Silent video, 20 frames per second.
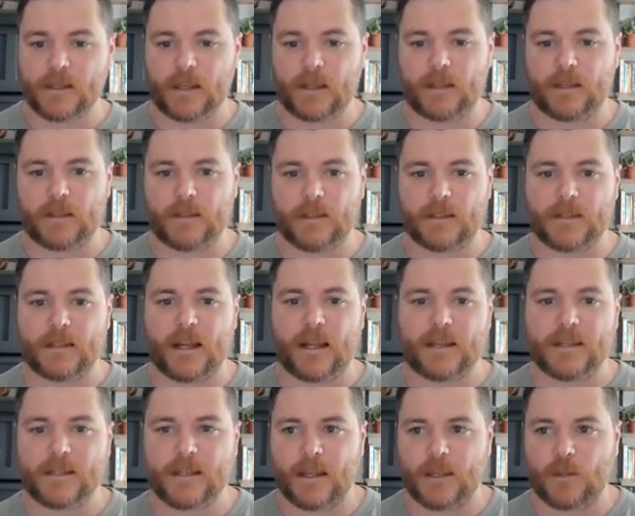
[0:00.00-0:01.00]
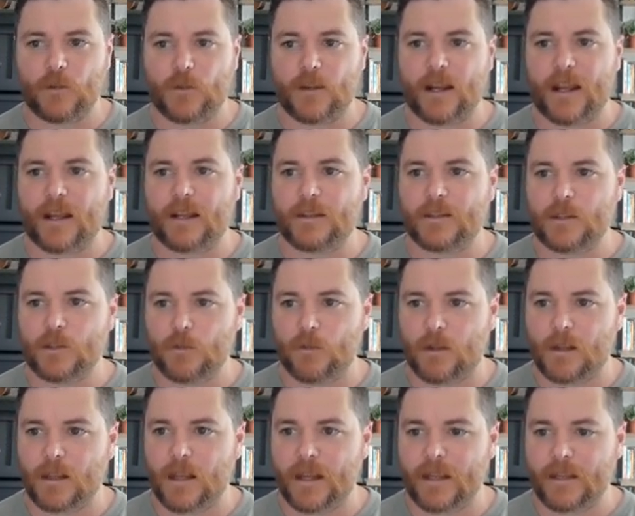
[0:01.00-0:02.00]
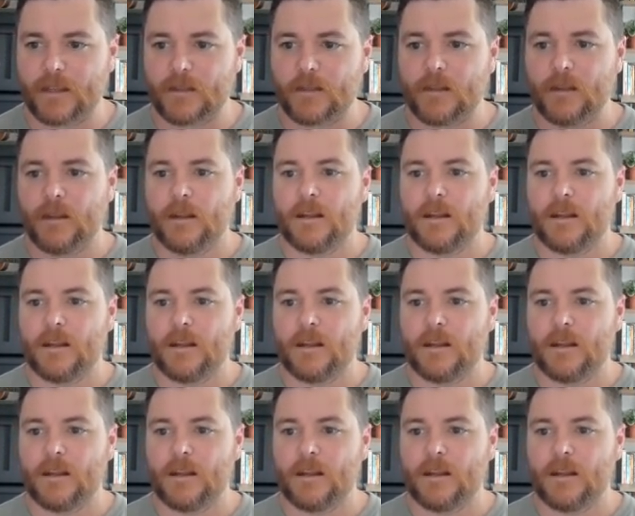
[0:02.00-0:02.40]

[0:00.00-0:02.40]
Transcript: And it's nice that you can hand this to a client